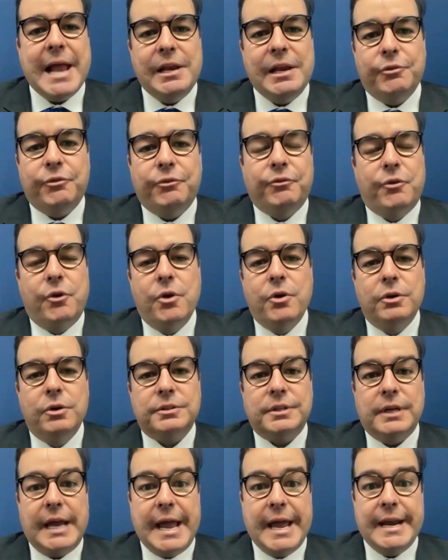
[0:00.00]
fruit,
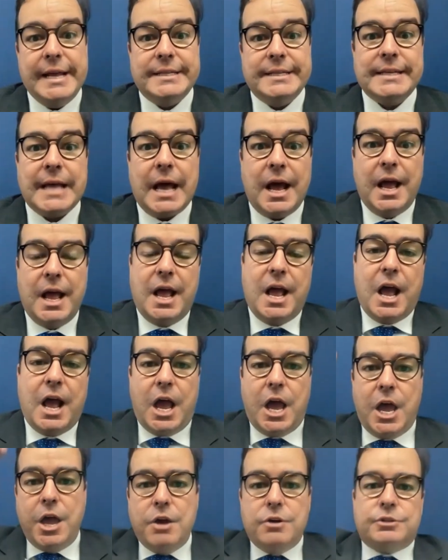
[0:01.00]
and it's a uh-huh.
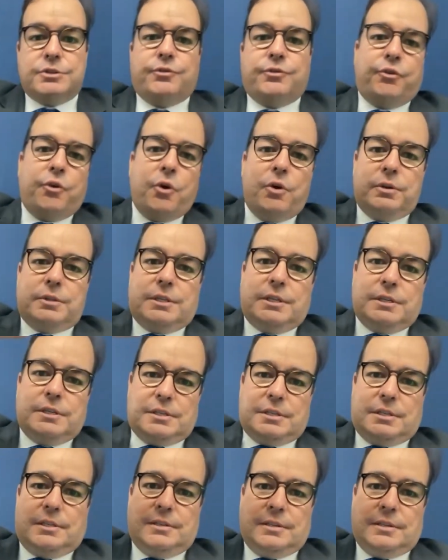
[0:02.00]
huge fruit. Is